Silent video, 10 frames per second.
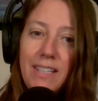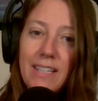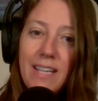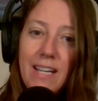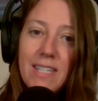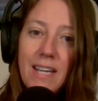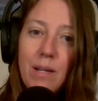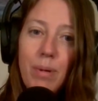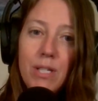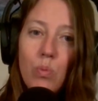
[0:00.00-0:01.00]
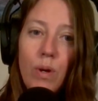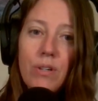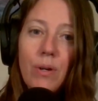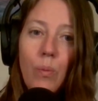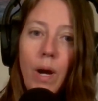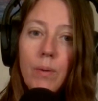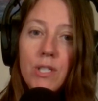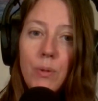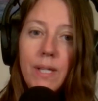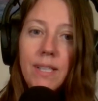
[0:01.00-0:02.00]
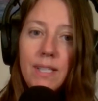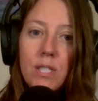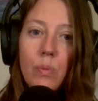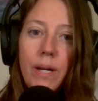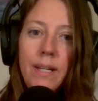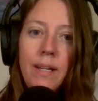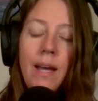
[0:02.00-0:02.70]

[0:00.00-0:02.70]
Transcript: in case anybody's wondering why we're doing it this way.